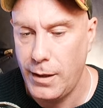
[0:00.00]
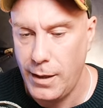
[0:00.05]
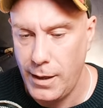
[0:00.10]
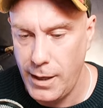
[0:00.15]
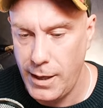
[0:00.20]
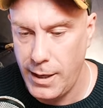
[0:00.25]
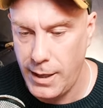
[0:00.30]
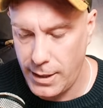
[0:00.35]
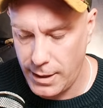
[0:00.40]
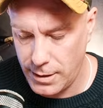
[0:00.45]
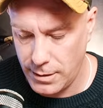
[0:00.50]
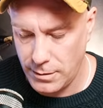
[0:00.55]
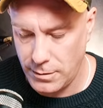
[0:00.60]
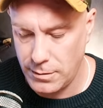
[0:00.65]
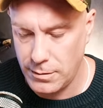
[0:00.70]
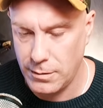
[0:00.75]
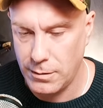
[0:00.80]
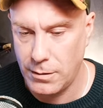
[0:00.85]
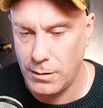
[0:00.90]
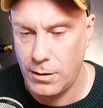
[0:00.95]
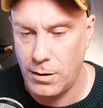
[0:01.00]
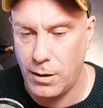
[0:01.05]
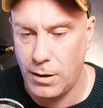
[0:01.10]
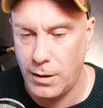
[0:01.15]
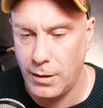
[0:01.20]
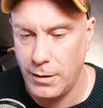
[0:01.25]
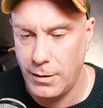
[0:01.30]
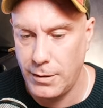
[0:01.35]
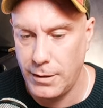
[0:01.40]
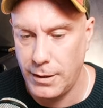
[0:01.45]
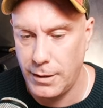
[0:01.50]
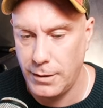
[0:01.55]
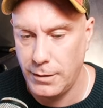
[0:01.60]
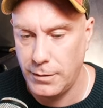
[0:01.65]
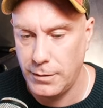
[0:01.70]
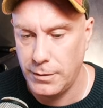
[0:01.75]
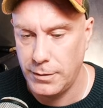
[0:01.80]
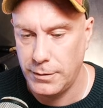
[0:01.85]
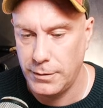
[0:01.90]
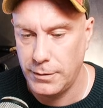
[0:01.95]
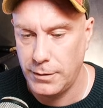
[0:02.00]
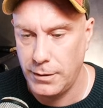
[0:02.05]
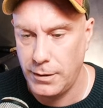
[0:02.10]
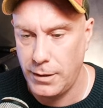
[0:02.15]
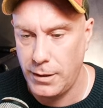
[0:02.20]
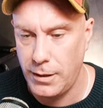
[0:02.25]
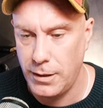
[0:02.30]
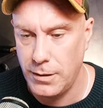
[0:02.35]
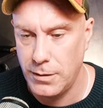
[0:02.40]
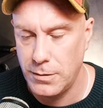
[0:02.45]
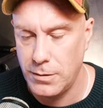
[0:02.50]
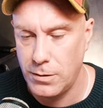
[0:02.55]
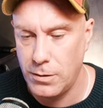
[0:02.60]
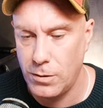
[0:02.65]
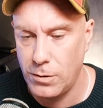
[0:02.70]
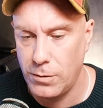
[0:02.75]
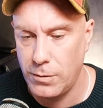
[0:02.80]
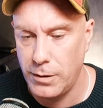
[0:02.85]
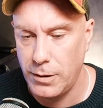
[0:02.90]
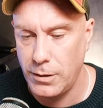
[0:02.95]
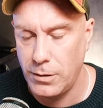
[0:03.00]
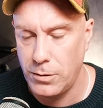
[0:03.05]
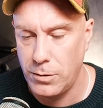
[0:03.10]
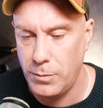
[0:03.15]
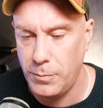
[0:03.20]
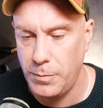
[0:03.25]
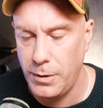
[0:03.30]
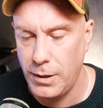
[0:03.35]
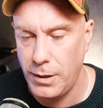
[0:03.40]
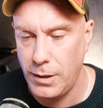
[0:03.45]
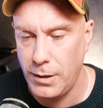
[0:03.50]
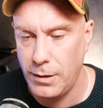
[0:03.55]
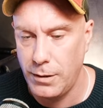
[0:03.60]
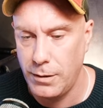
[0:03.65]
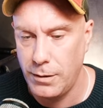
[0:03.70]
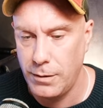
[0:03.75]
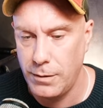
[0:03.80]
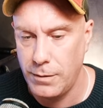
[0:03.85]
and content is going to be,